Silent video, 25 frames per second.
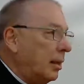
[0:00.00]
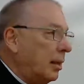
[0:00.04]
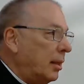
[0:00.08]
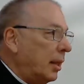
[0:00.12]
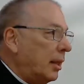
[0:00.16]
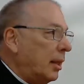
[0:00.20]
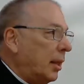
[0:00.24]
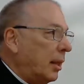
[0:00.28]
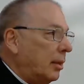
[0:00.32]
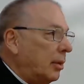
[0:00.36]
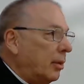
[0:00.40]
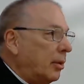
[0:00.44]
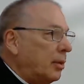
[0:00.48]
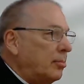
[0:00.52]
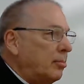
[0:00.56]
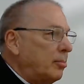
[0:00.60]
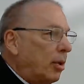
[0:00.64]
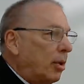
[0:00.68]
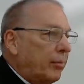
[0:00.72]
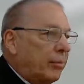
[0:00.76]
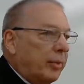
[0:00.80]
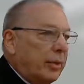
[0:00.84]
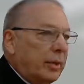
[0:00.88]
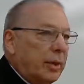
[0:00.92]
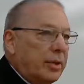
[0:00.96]
think I learned
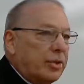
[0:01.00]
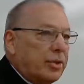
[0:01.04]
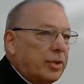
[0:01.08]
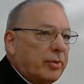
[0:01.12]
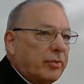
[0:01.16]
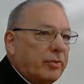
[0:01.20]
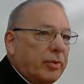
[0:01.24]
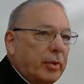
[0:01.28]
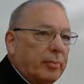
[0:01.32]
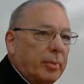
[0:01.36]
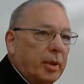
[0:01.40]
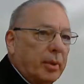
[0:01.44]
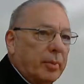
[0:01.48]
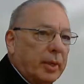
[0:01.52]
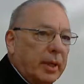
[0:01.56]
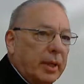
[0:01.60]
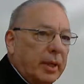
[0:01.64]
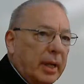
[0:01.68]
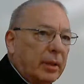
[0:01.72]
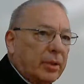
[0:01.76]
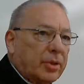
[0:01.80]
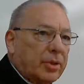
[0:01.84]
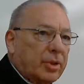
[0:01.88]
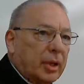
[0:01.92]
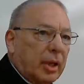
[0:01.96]
more religion from you in
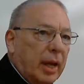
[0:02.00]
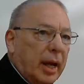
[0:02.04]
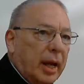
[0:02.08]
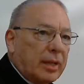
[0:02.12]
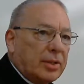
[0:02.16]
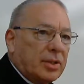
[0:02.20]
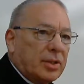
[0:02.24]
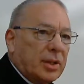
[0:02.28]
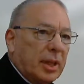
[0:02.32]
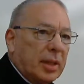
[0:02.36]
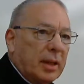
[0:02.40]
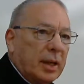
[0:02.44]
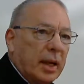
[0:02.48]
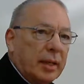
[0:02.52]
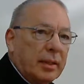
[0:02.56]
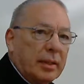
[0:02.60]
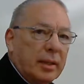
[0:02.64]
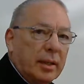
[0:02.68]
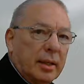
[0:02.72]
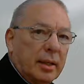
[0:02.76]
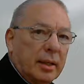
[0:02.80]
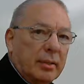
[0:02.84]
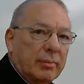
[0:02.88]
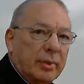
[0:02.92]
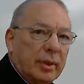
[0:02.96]
English class than I
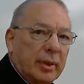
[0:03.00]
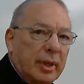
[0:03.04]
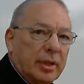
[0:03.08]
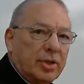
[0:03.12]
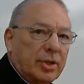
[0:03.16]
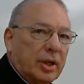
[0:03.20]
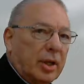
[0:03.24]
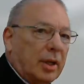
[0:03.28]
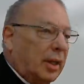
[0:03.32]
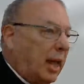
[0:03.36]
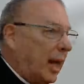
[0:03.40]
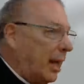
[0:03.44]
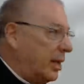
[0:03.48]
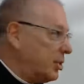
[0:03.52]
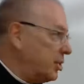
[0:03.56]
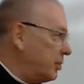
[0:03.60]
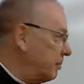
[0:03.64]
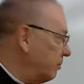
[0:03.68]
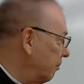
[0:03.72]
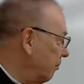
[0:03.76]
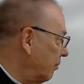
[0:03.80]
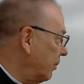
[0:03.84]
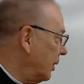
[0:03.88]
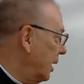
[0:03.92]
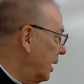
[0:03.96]
did in religion
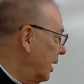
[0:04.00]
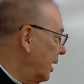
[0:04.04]
class.